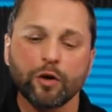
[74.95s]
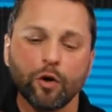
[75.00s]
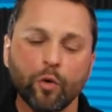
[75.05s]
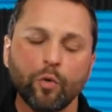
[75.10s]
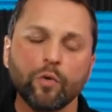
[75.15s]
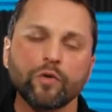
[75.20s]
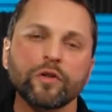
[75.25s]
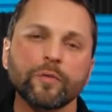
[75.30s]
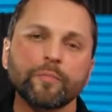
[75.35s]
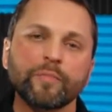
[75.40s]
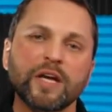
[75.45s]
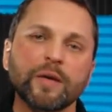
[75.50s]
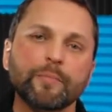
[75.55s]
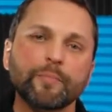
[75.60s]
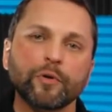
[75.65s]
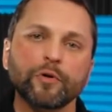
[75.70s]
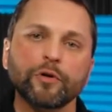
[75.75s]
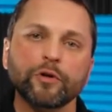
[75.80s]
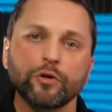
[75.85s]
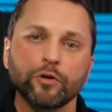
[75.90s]
Who are the
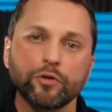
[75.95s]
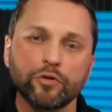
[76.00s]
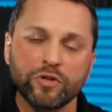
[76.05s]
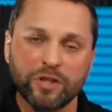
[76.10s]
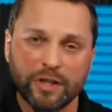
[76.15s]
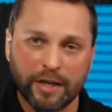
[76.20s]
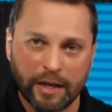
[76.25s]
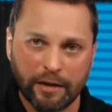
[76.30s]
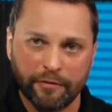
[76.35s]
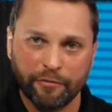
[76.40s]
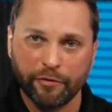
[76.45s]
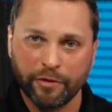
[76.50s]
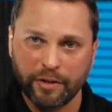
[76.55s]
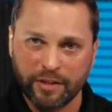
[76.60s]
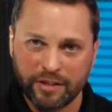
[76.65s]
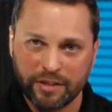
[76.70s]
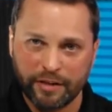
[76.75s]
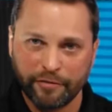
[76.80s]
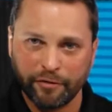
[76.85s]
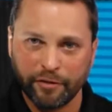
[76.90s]
people using it for
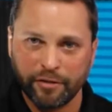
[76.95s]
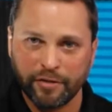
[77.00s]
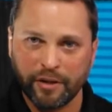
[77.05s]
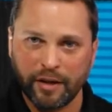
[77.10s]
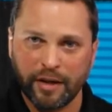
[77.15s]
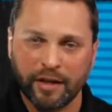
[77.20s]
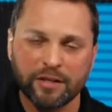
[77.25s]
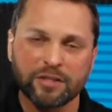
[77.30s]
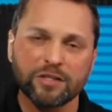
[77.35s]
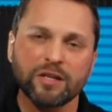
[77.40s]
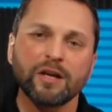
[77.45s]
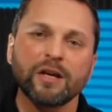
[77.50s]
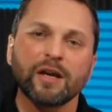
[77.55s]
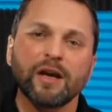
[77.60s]
these different things?